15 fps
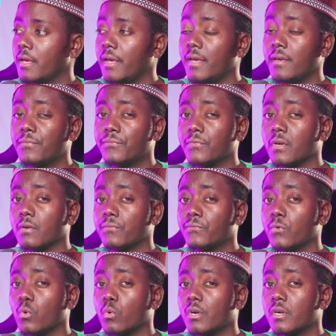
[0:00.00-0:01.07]
If
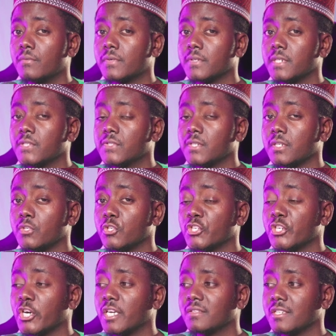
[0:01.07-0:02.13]
for whatever reason you're
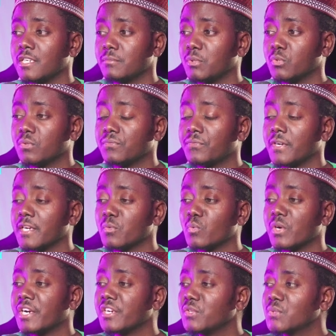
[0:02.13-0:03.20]
not able to find
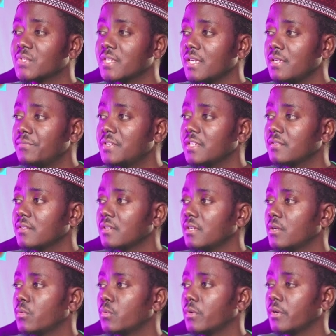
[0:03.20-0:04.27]
where you saved it,
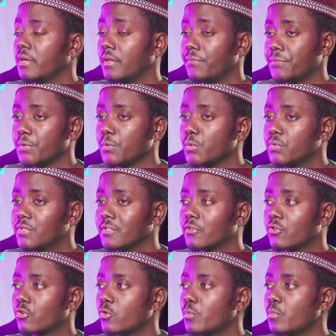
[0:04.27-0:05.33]
if you're using
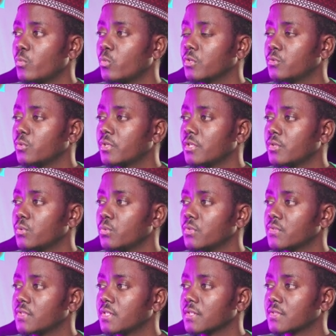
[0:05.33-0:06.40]
Chrome, what you can do
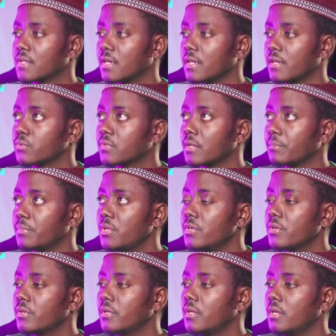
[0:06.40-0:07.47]
is just click up
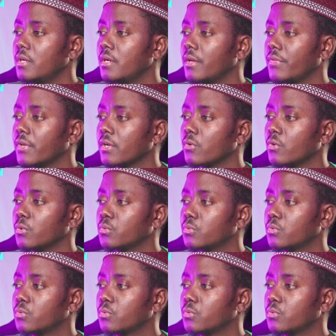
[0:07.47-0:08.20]
here and then go to